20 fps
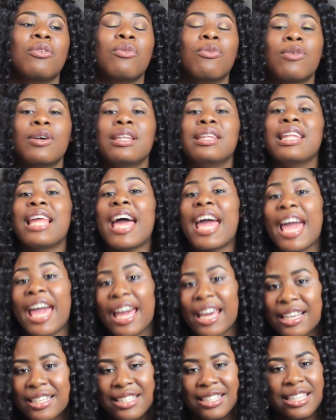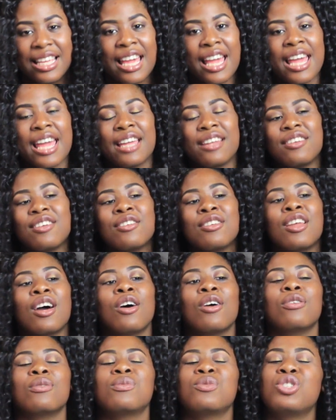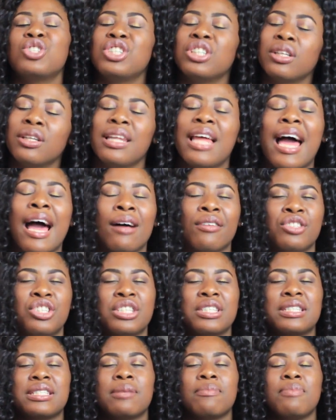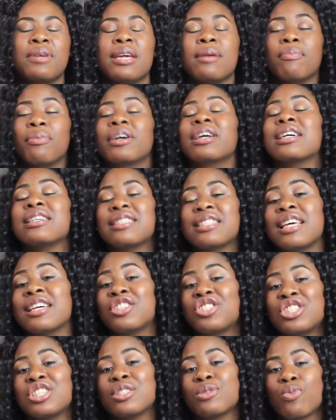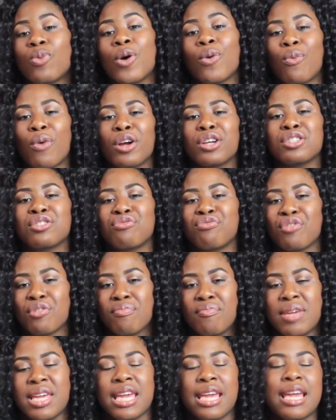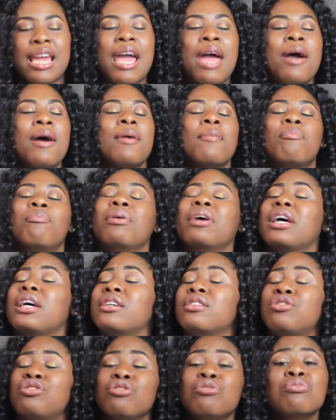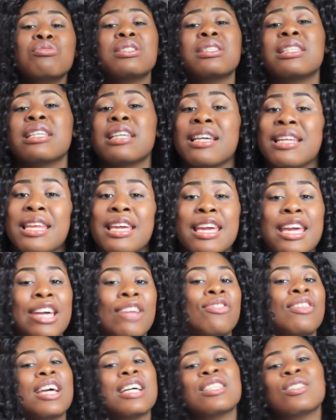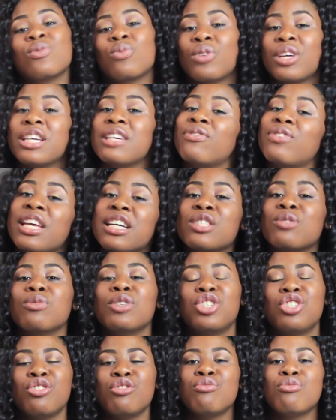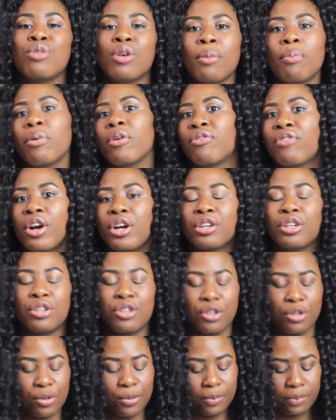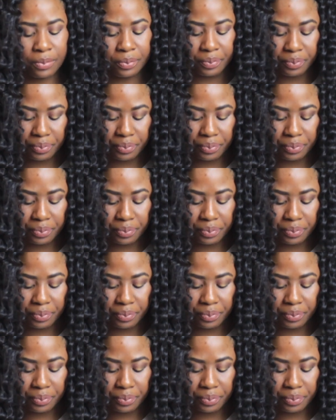relax and, you know, chill out just a bit, because that's just what works for me. But do study if that's what you would prefer to do.